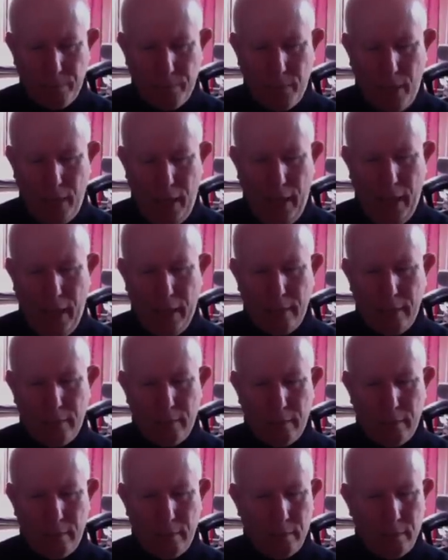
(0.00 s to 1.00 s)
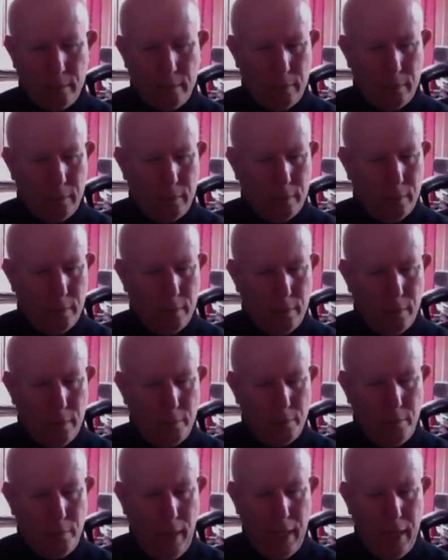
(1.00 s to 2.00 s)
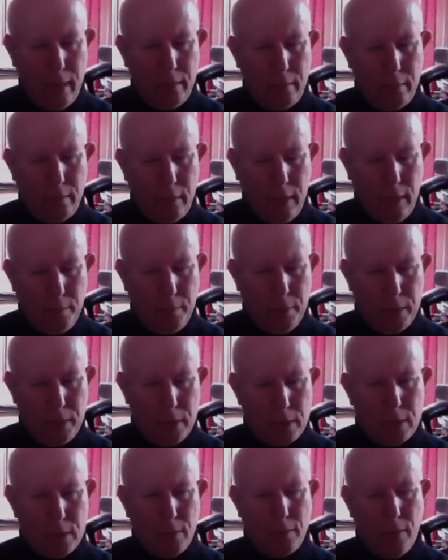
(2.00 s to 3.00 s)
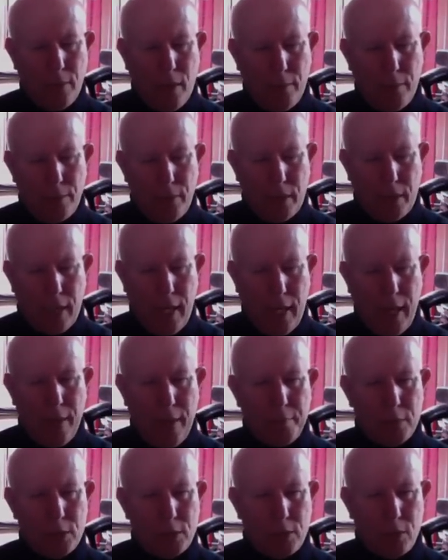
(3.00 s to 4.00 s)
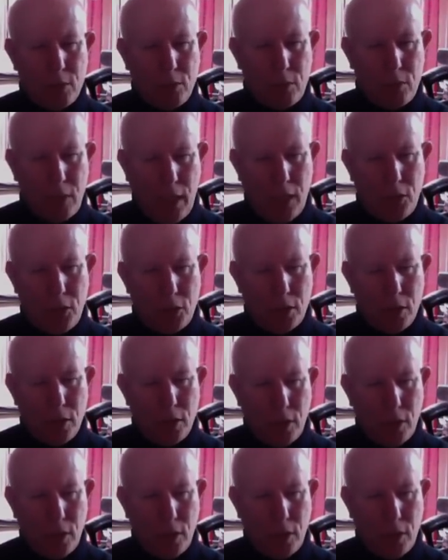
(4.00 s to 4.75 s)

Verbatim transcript: And the main impetus of, of the camp is to teach young